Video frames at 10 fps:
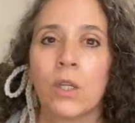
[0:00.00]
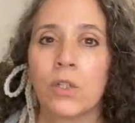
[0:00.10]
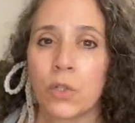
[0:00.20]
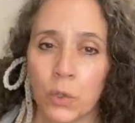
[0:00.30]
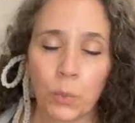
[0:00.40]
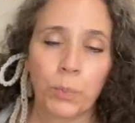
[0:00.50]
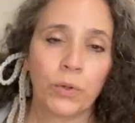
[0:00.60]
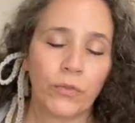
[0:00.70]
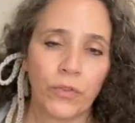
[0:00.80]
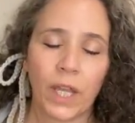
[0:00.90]
to
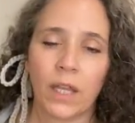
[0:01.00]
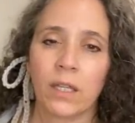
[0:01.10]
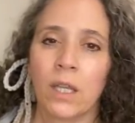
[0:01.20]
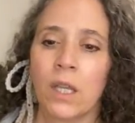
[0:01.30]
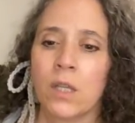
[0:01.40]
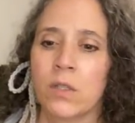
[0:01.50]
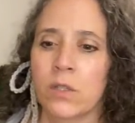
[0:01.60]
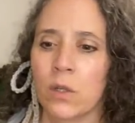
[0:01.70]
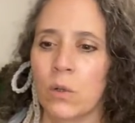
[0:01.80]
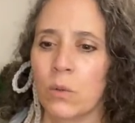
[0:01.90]
prevent.
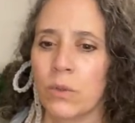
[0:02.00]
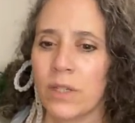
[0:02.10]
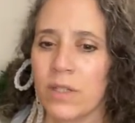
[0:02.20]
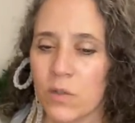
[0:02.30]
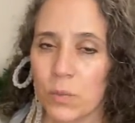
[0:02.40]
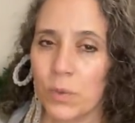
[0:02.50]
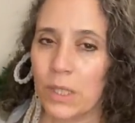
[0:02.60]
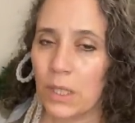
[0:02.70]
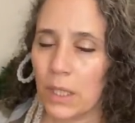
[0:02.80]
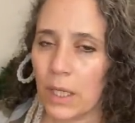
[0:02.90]
So this has
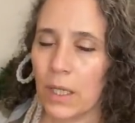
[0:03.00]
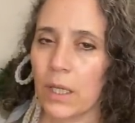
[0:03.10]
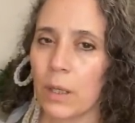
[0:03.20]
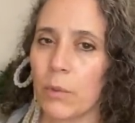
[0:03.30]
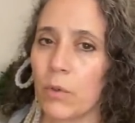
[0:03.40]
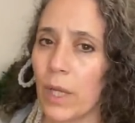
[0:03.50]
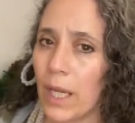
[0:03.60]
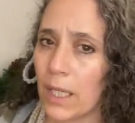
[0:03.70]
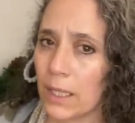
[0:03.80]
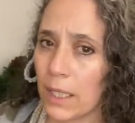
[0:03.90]
really kind of come to a
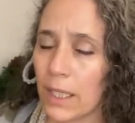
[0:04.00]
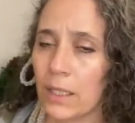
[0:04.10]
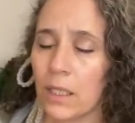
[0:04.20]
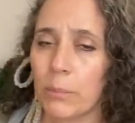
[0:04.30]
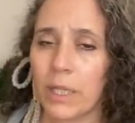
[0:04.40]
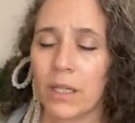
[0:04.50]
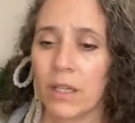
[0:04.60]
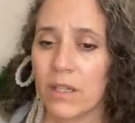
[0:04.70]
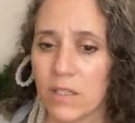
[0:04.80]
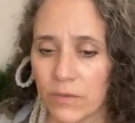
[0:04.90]
head lately
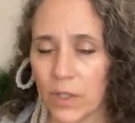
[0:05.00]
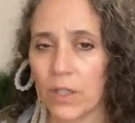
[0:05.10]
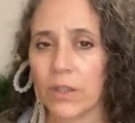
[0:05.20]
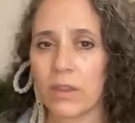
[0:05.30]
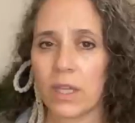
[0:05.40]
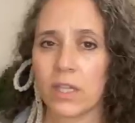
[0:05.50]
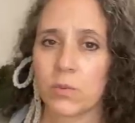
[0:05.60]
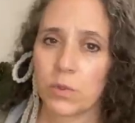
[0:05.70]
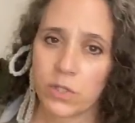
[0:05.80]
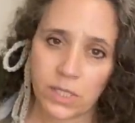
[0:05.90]
because of all the things
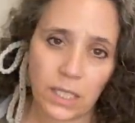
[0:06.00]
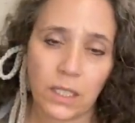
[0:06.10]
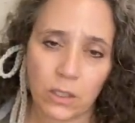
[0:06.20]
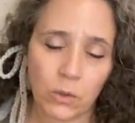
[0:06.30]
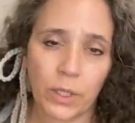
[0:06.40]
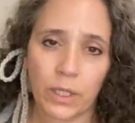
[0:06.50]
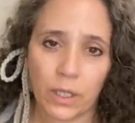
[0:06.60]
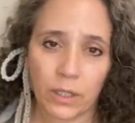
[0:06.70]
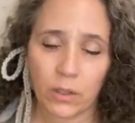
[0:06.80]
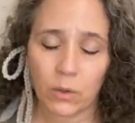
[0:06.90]
we're seeing going
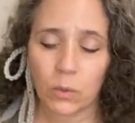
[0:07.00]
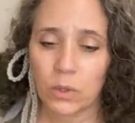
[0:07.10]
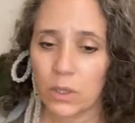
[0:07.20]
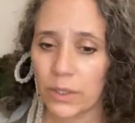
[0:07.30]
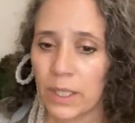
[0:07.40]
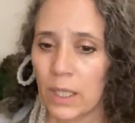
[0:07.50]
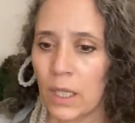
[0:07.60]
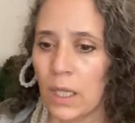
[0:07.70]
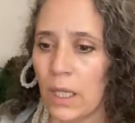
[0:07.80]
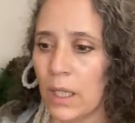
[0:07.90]
on in the world.
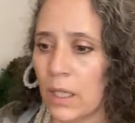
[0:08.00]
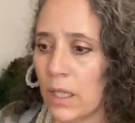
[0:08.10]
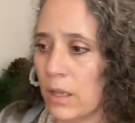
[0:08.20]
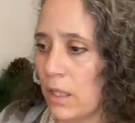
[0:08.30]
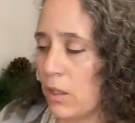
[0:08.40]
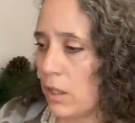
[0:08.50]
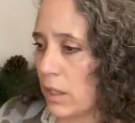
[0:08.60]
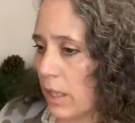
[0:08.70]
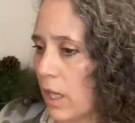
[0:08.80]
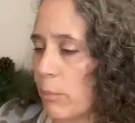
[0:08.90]
And I, you,
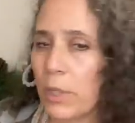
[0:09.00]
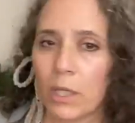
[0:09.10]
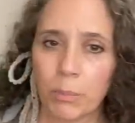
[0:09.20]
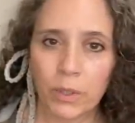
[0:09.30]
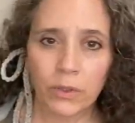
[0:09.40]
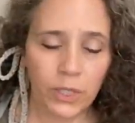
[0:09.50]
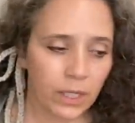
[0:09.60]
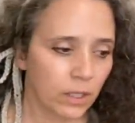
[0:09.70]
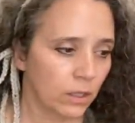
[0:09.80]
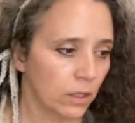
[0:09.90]
you got people
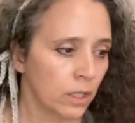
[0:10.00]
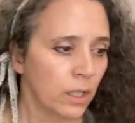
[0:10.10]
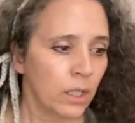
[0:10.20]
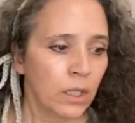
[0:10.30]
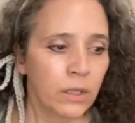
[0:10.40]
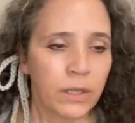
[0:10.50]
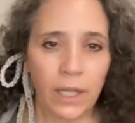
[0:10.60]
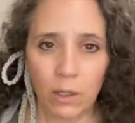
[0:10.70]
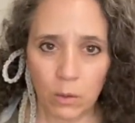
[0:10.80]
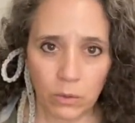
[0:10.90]
that are
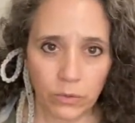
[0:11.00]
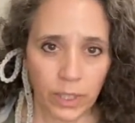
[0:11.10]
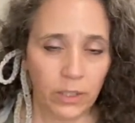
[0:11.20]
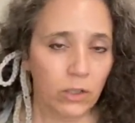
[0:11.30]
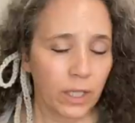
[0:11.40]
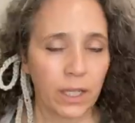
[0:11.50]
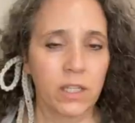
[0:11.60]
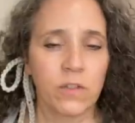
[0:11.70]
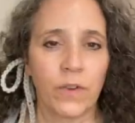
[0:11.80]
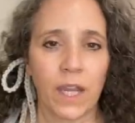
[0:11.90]
they don't that are
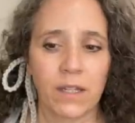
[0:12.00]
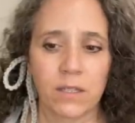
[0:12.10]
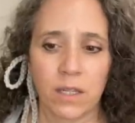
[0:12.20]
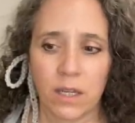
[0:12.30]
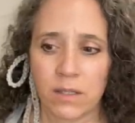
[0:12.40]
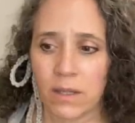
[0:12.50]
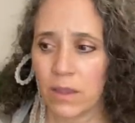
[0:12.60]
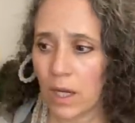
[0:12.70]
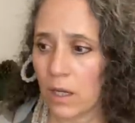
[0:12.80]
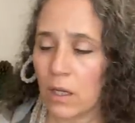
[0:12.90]
against vaccines
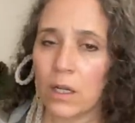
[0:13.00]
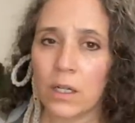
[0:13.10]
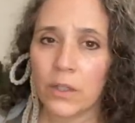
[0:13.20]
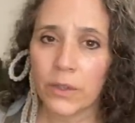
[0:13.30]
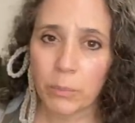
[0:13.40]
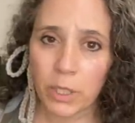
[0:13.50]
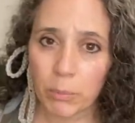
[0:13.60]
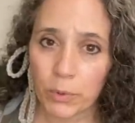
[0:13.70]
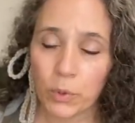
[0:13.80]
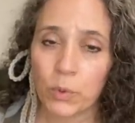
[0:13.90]
that call the
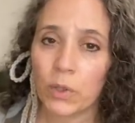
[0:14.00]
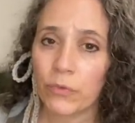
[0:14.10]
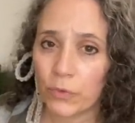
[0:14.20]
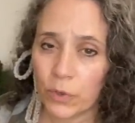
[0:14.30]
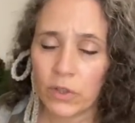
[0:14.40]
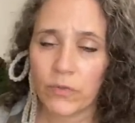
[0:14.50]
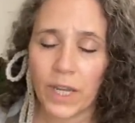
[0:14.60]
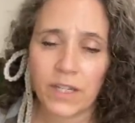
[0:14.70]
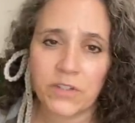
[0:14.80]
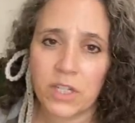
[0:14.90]
people who are for the
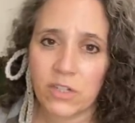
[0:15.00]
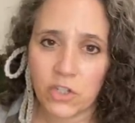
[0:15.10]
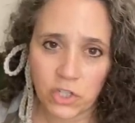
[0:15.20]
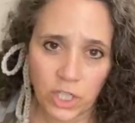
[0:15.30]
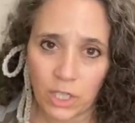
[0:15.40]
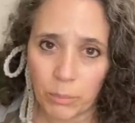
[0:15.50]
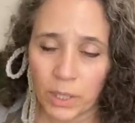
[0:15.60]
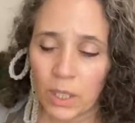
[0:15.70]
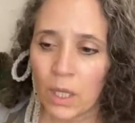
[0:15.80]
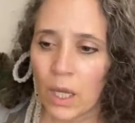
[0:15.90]
vaccines sheep
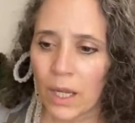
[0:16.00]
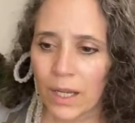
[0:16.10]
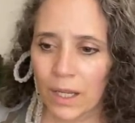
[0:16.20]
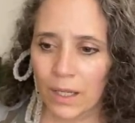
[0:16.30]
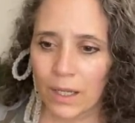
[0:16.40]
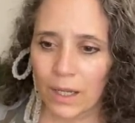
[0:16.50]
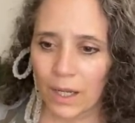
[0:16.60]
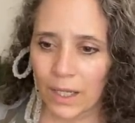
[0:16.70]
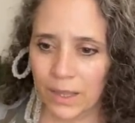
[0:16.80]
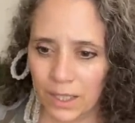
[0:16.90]
and i
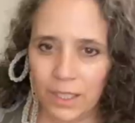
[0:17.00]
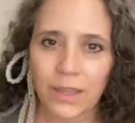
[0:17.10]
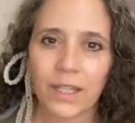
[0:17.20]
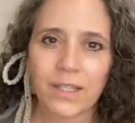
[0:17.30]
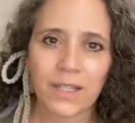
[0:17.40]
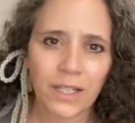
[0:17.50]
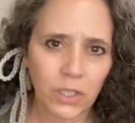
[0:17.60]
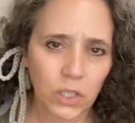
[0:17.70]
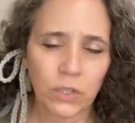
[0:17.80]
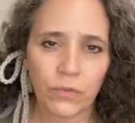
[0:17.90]
i think that's kind
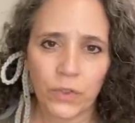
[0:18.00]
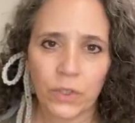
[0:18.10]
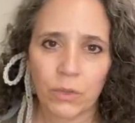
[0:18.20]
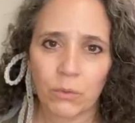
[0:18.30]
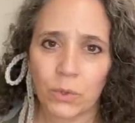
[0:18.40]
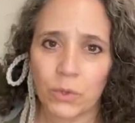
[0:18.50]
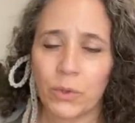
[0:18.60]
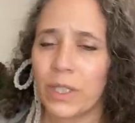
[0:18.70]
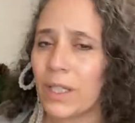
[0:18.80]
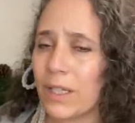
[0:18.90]
of hurtful and
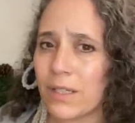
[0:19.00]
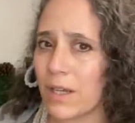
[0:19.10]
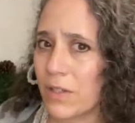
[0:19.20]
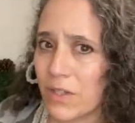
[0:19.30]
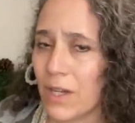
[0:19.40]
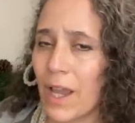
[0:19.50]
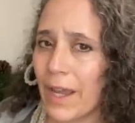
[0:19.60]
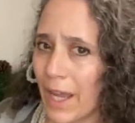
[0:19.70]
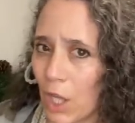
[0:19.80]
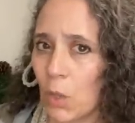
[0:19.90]
rude and it does
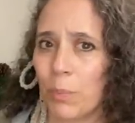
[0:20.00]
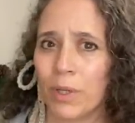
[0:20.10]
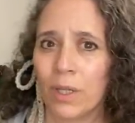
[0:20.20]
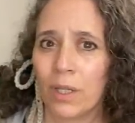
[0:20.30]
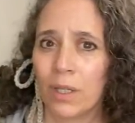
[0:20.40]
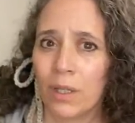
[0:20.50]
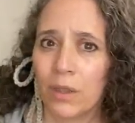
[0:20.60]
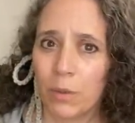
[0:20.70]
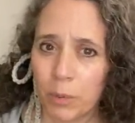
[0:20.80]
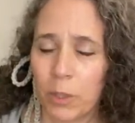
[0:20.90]
not help
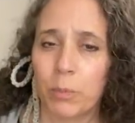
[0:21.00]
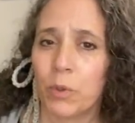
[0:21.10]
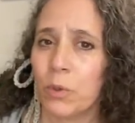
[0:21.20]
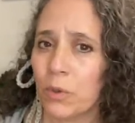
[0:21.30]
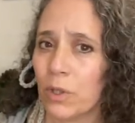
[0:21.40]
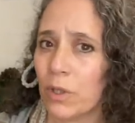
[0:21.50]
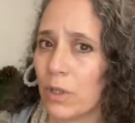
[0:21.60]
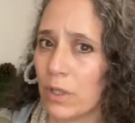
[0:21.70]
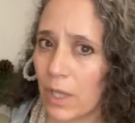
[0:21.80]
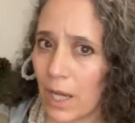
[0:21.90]
the people who are
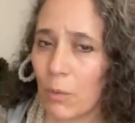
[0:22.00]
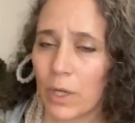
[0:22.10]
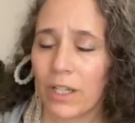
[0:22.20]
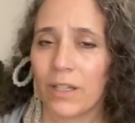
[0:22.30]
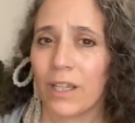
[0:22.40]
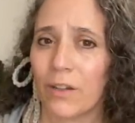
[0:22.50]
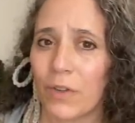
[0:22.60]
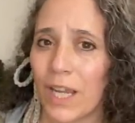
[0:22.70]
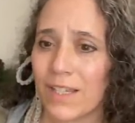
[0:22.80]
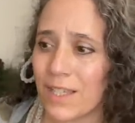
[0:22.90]
not wanting to get
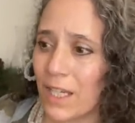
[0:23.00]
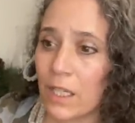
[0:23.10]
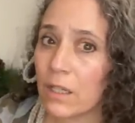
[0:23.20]
vaccinated